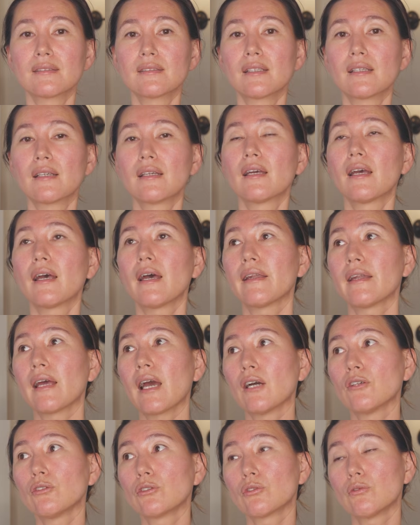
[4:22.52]
And I would
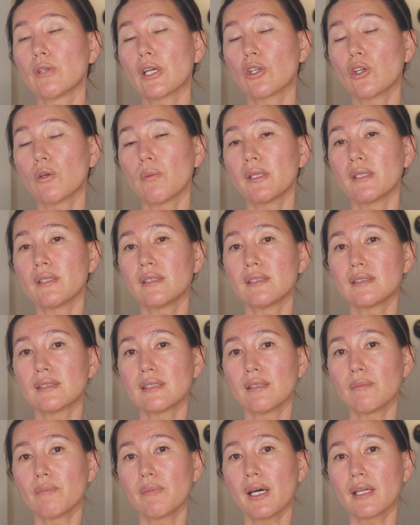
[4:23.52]
recommend this
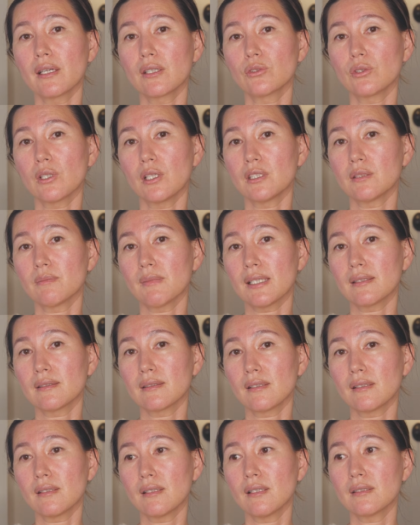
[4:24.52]
lymphatic drainage
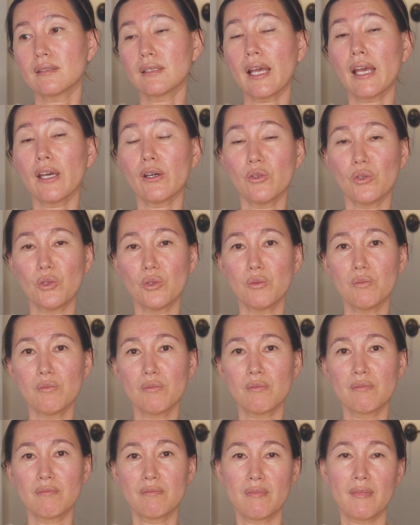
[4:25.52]
massage at home
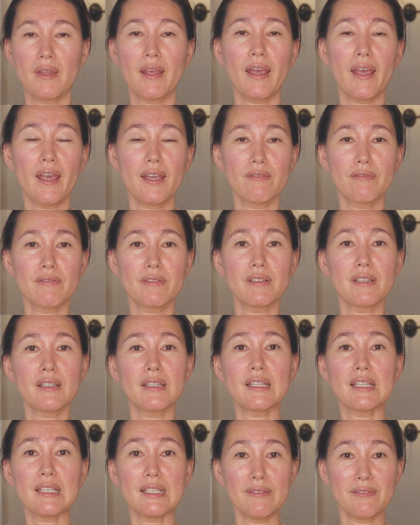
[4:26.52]
every
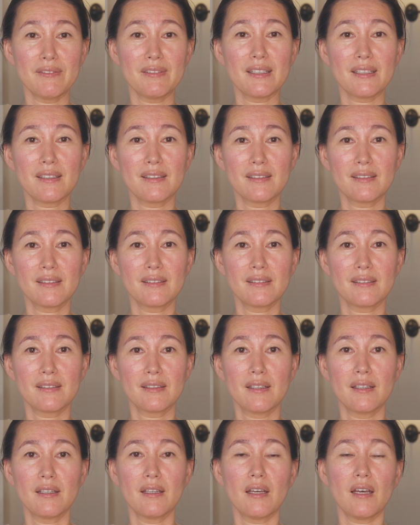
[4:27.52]
evening.
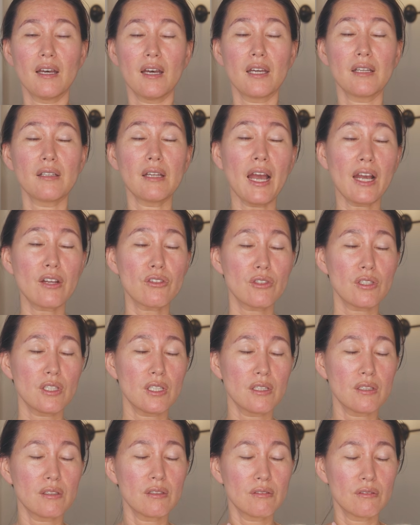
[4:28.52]
I actually
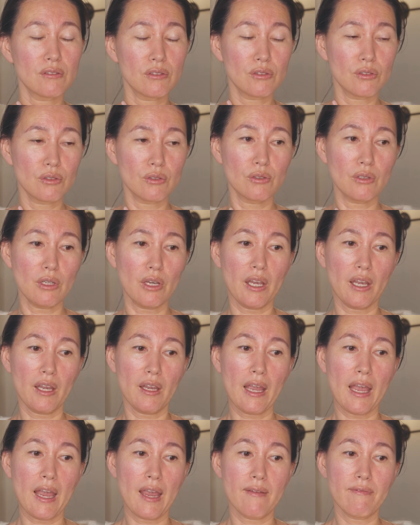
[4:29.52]
do
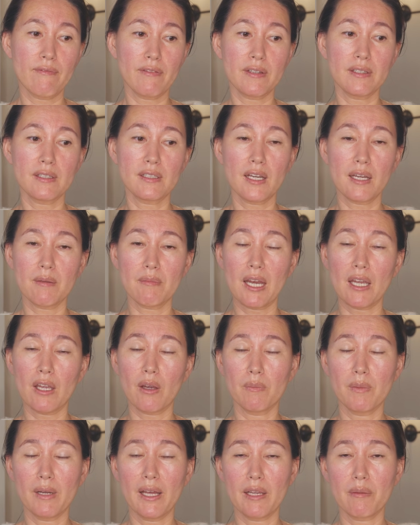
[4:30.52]
every time I
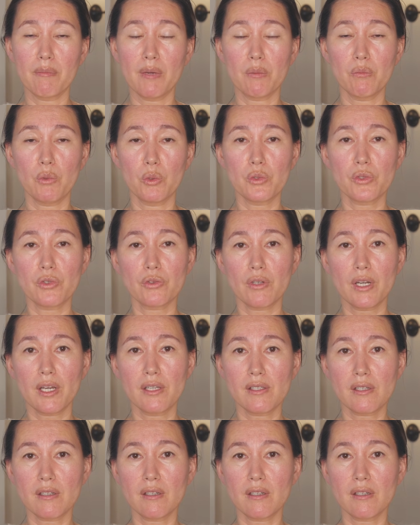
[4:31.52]
apply my moisturizer,